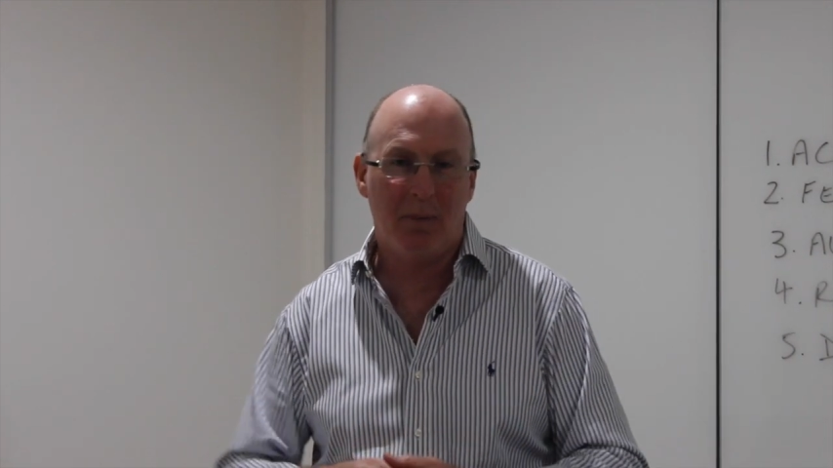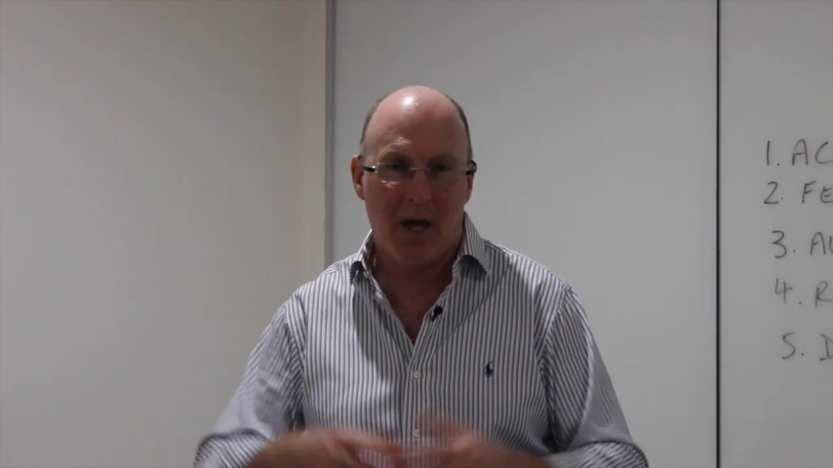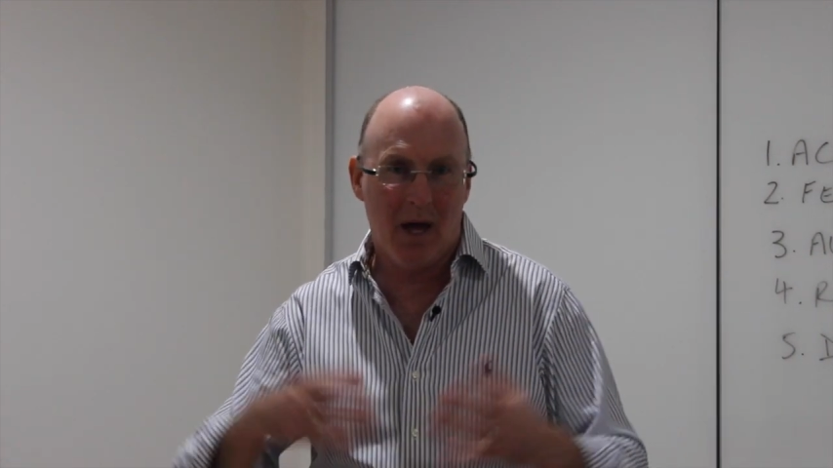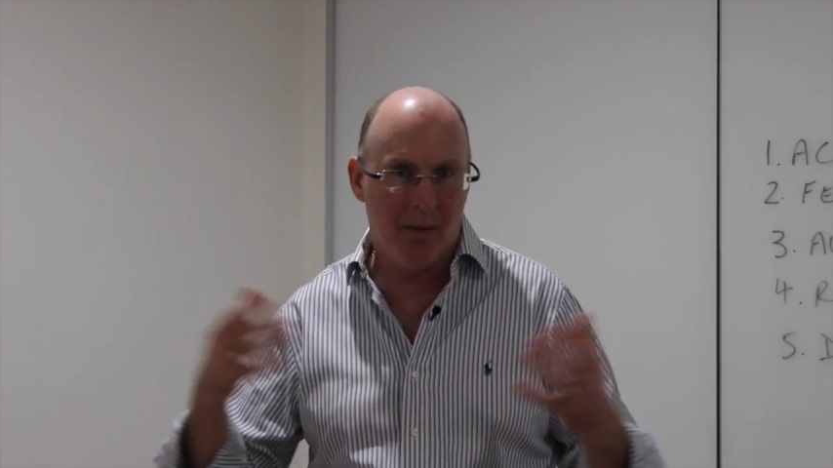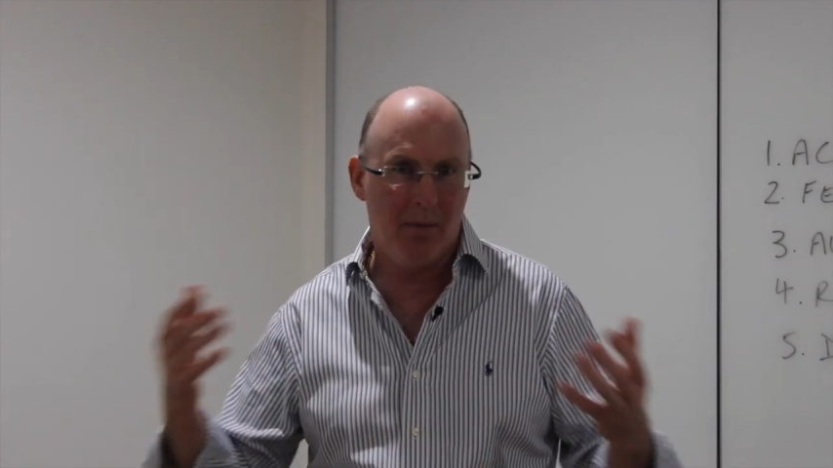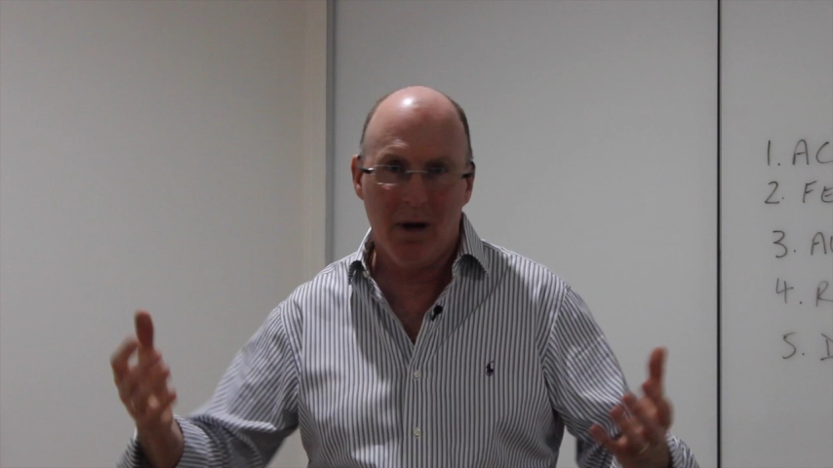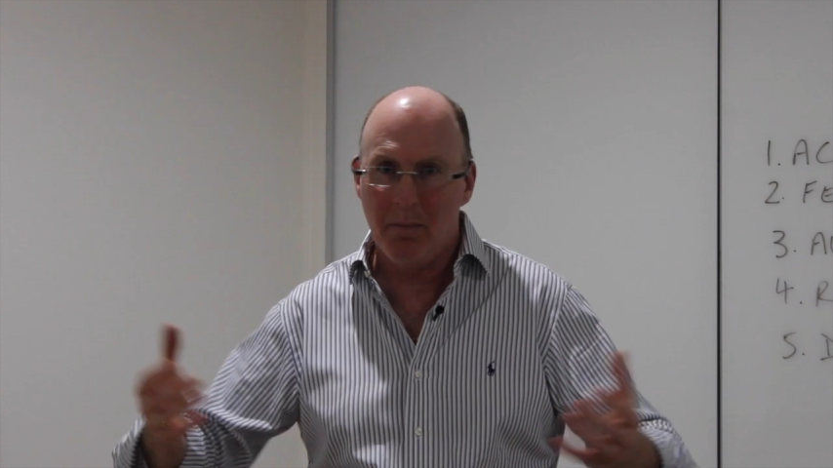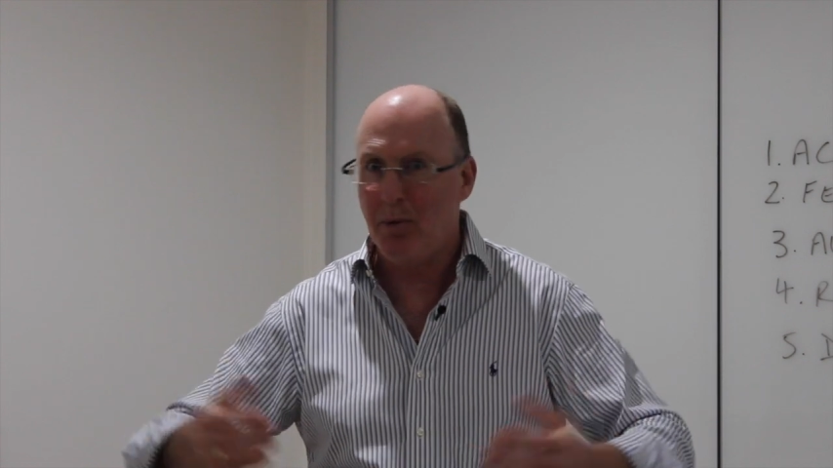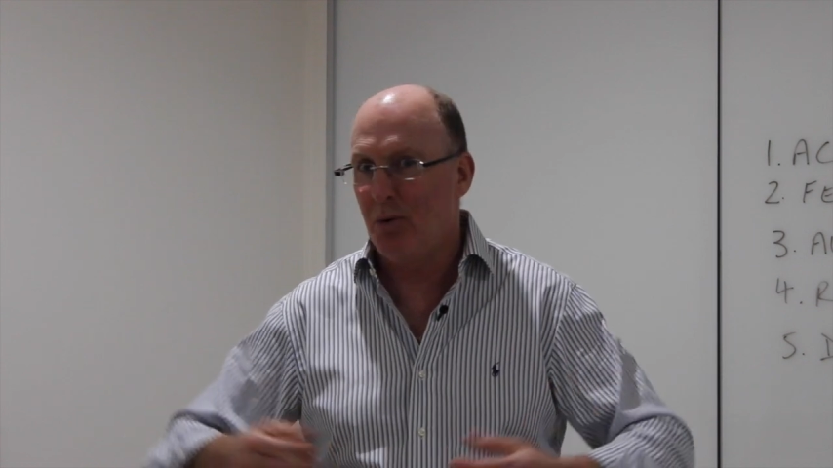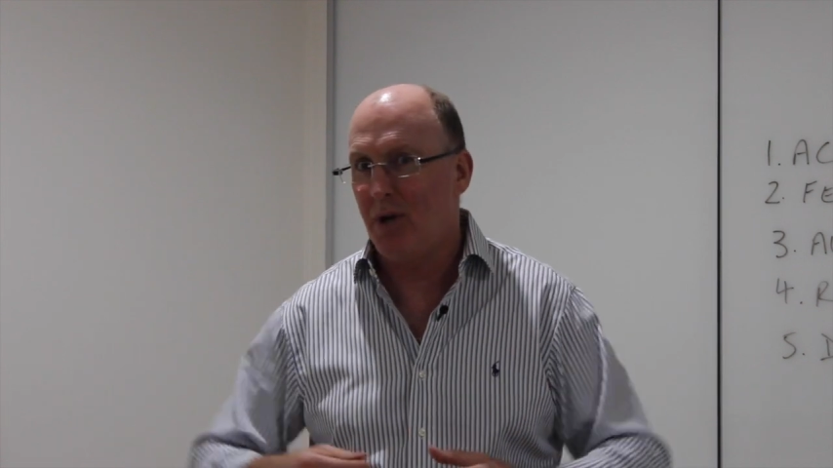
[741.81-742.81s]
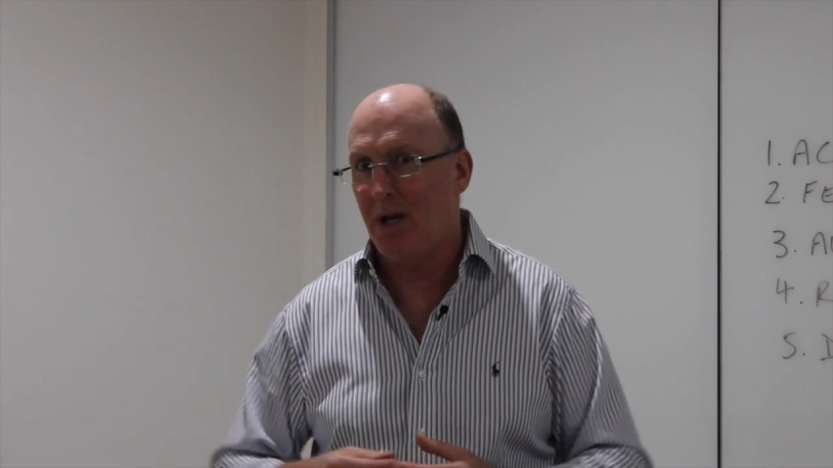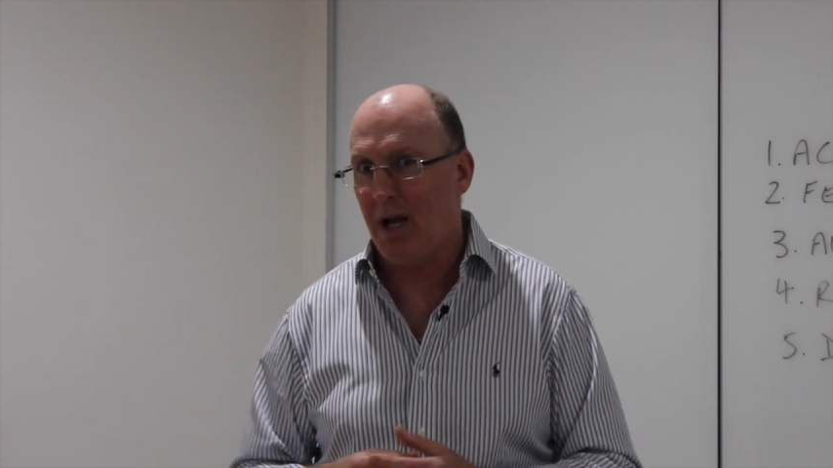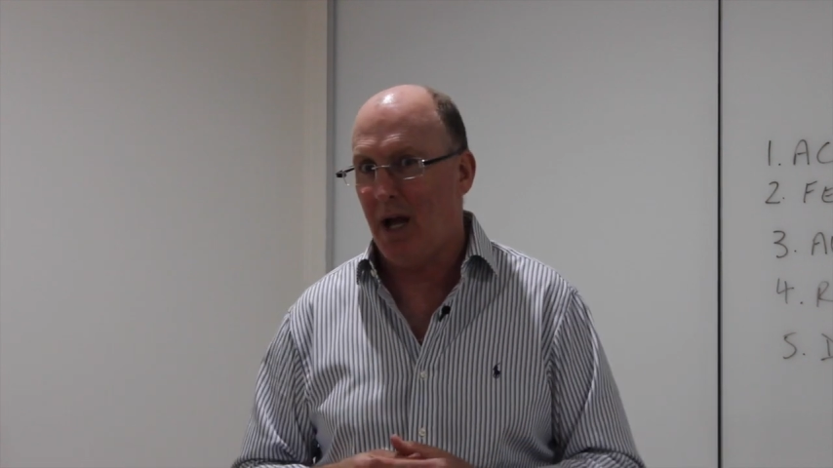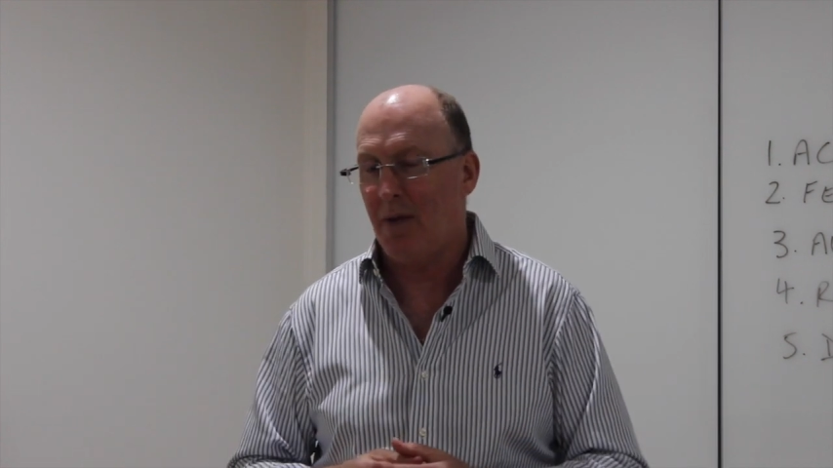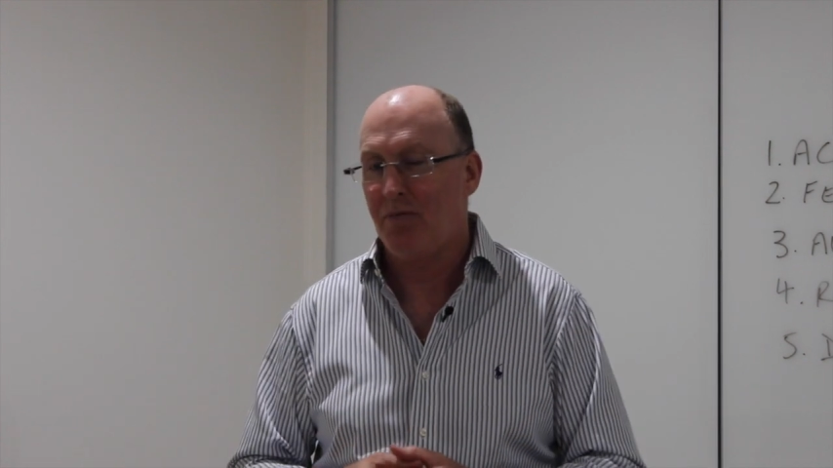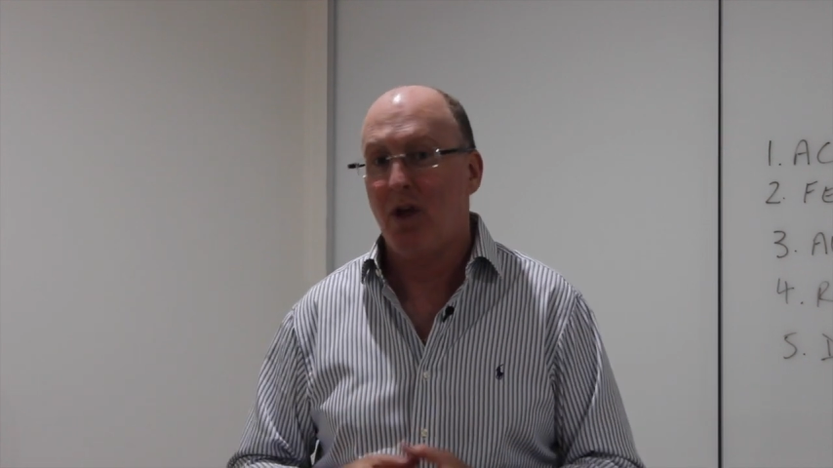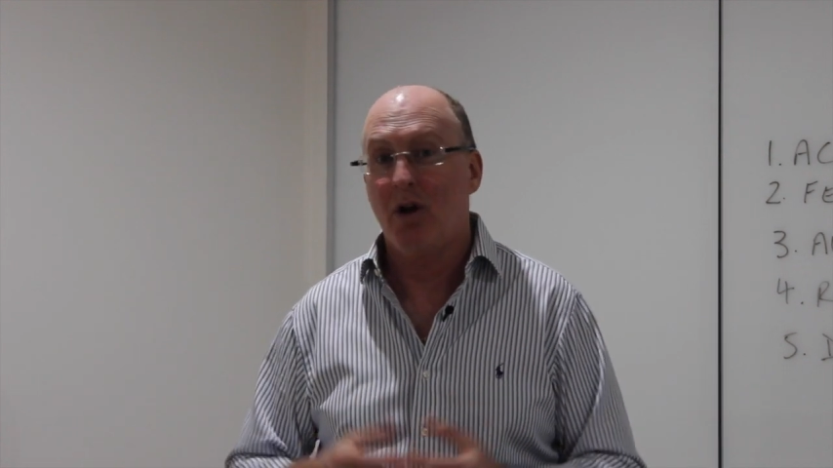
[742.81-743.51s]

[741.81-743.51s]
become a billionaire